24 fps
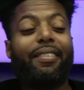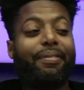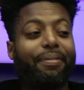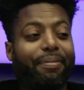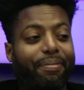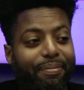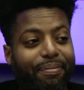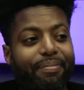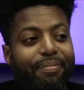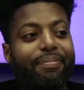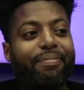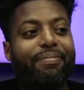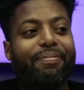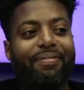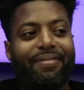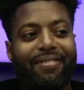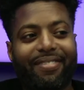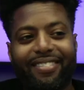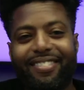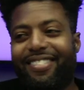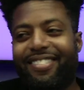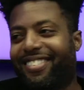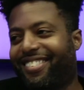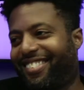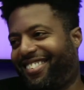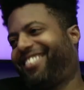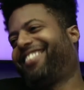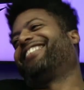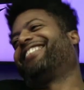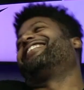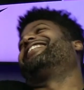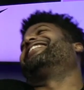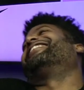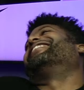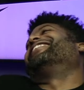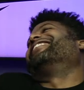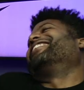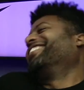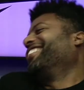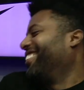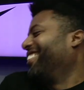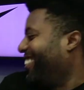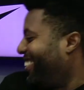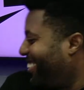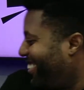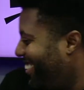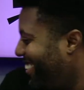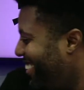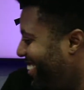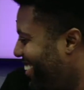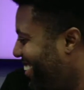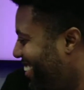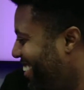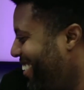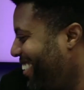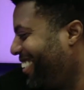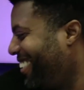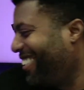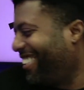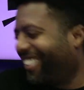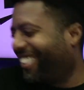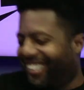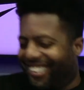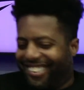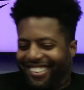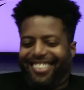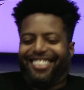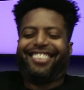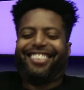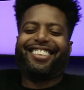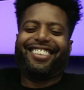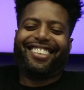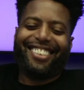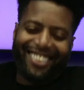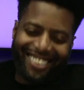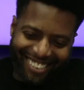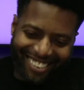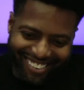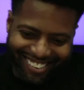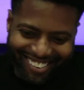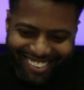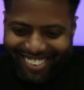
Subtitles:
Yeah. Yeah. I guess I didn't get to play the